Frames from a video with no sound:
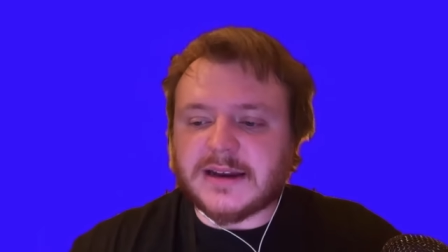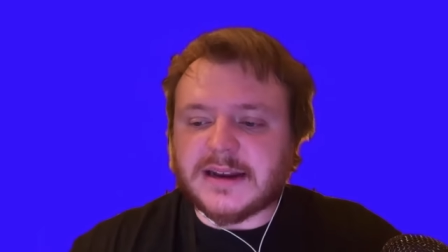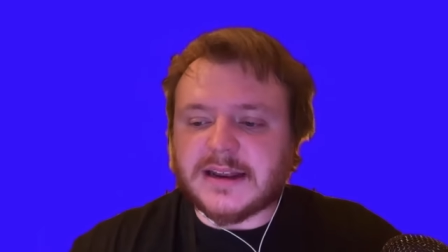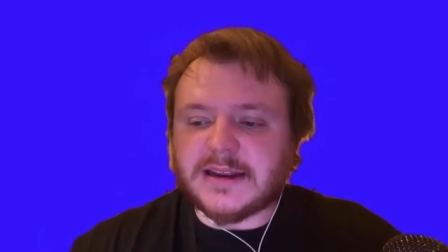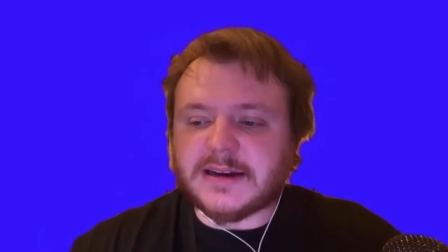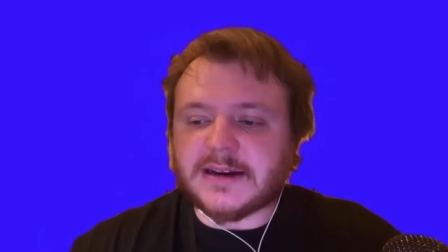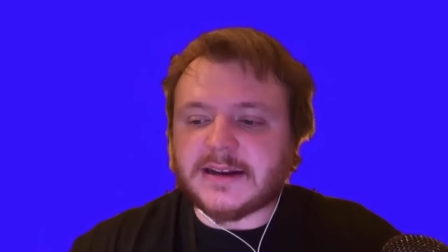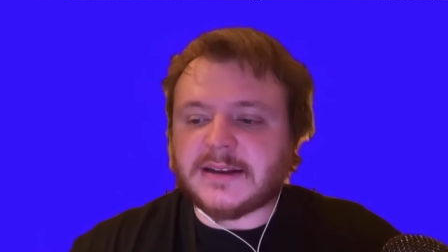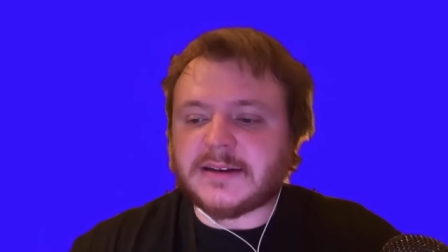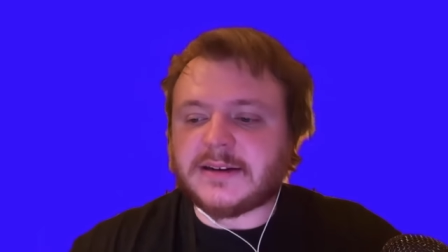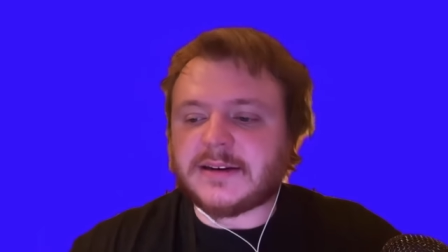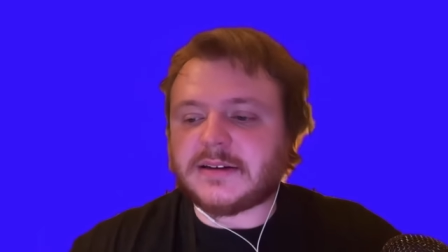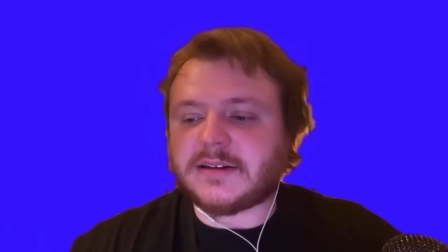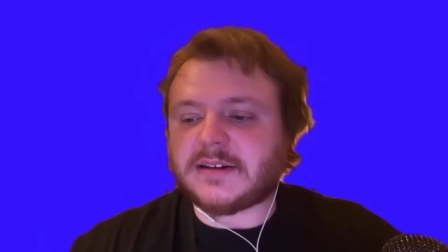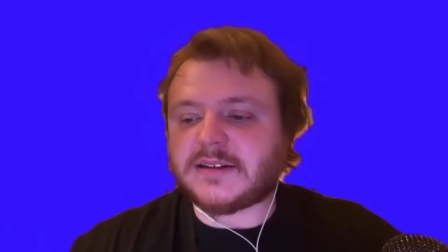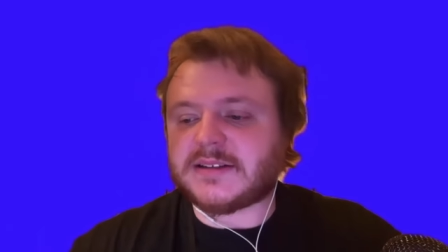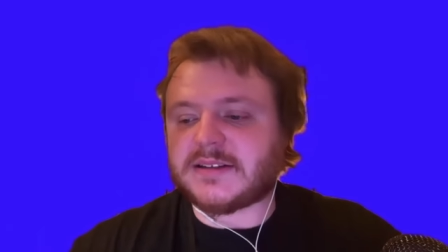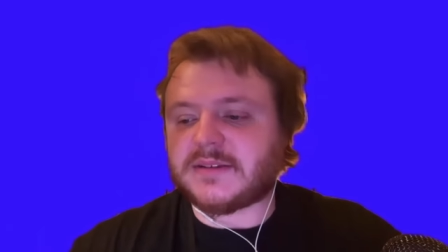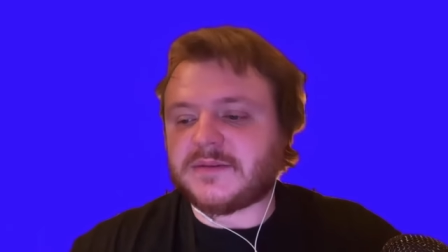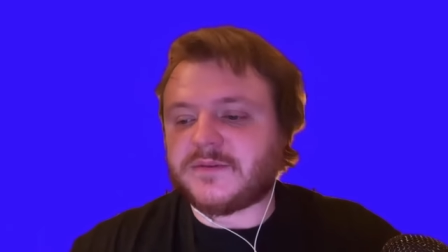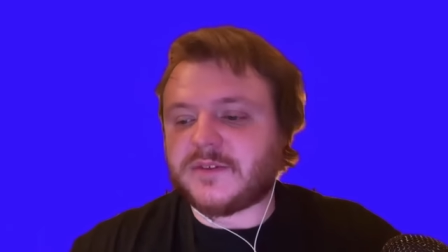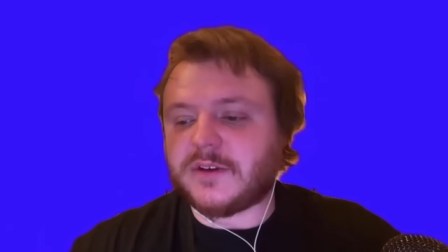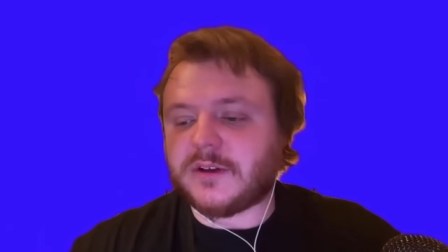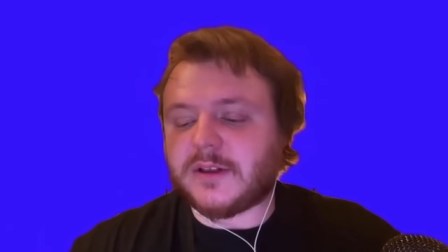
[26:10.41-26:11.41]
needed and
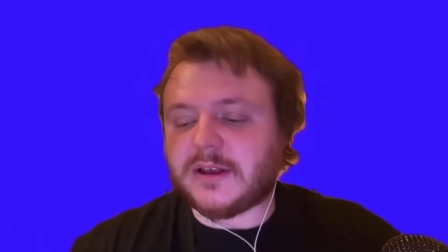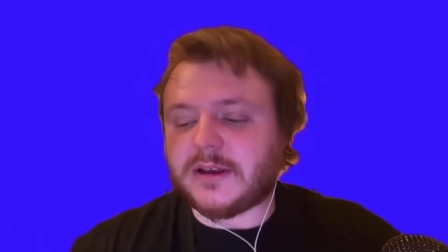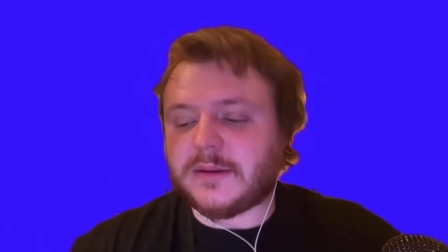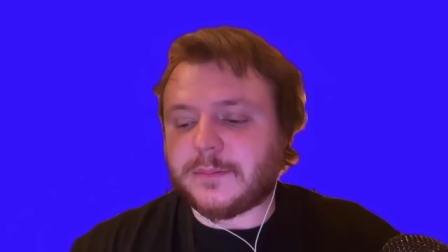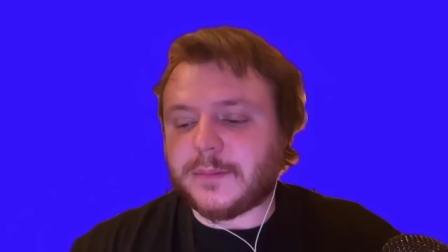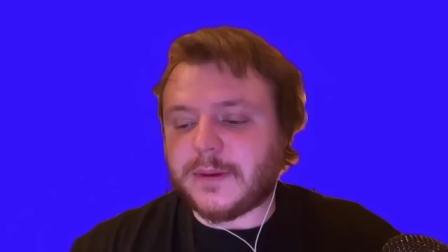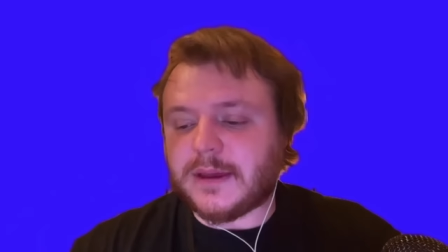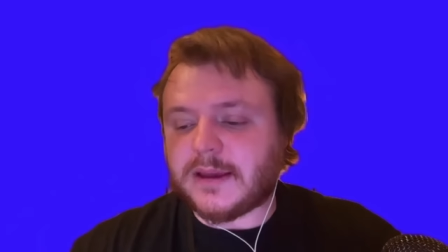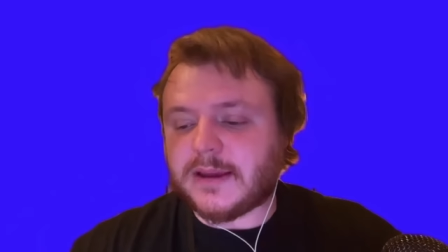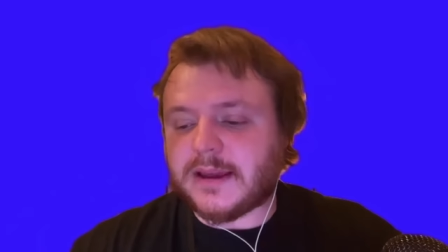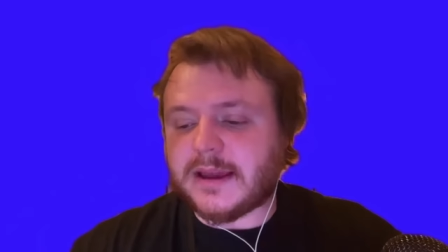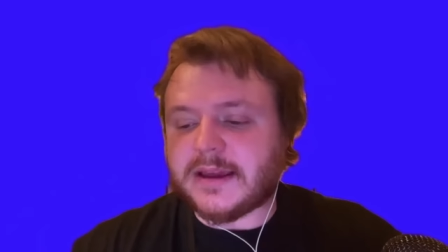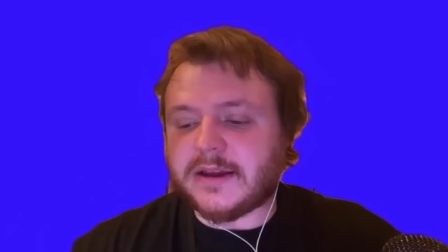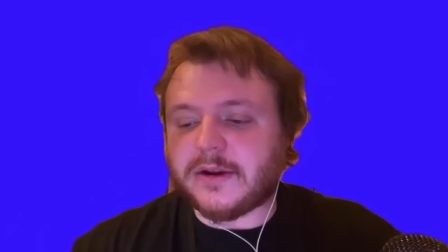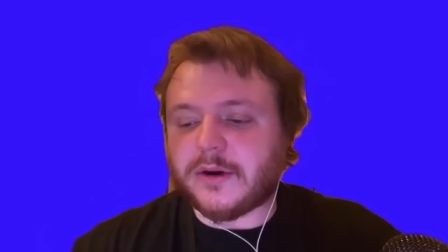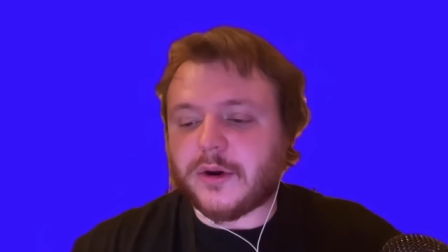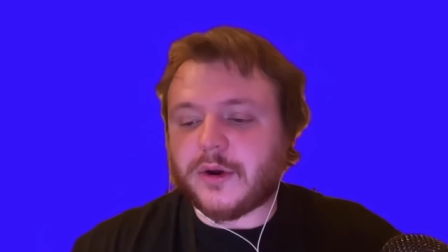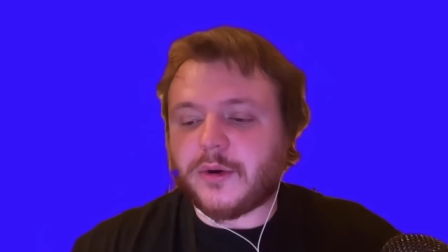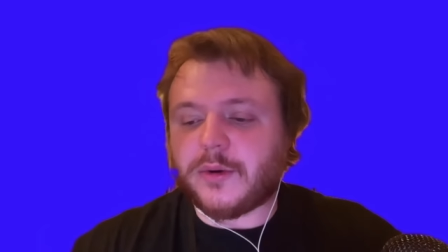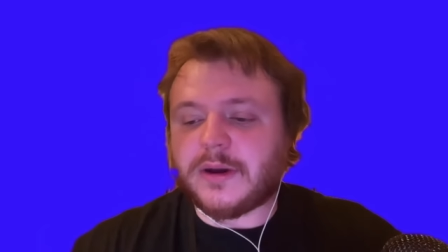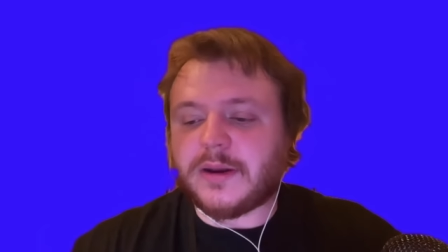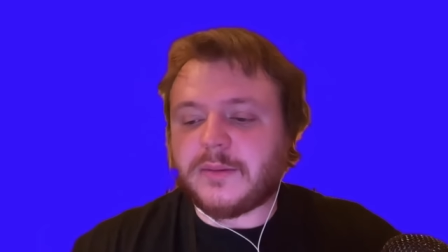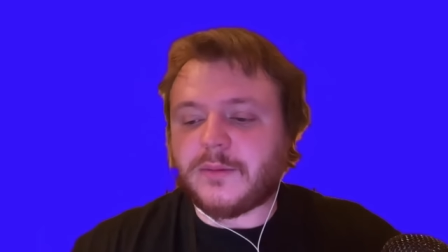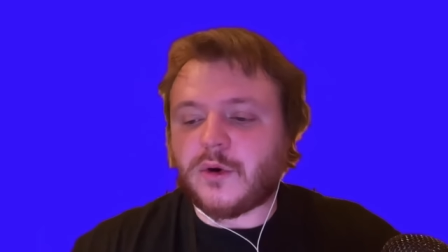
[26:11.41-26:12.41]
doesn't feel like being a
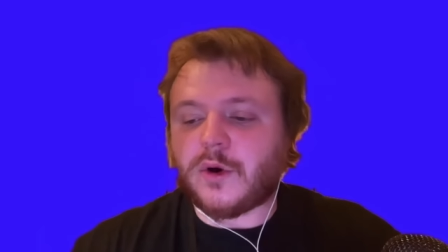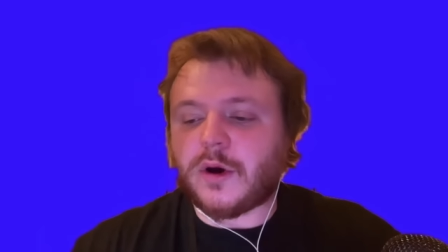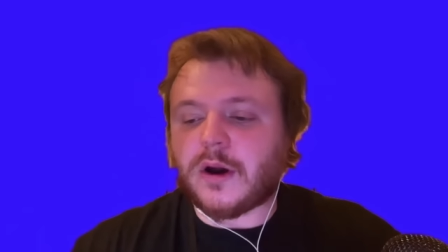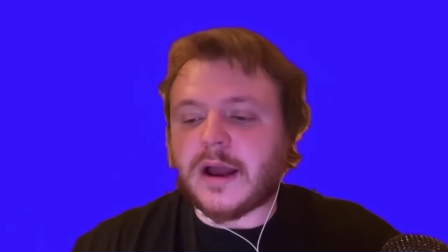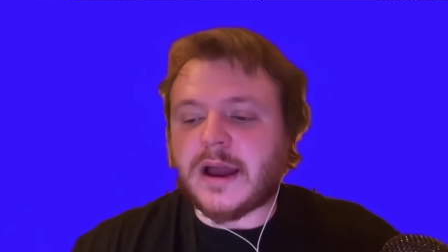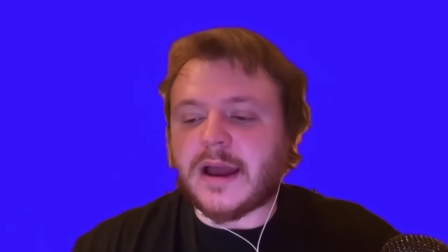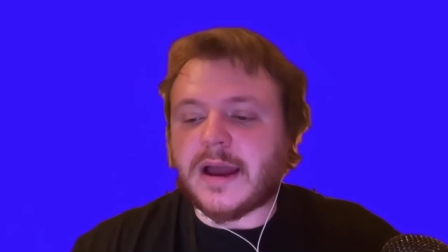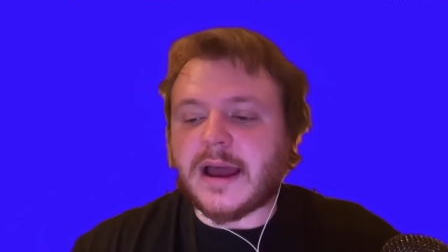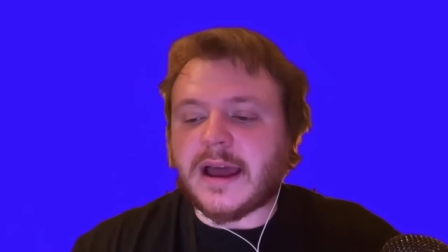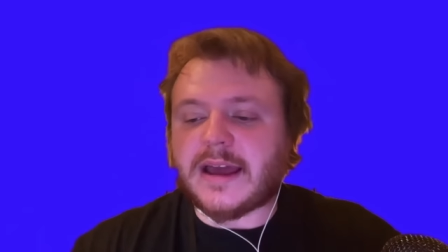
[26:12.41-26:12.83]
hero anymore.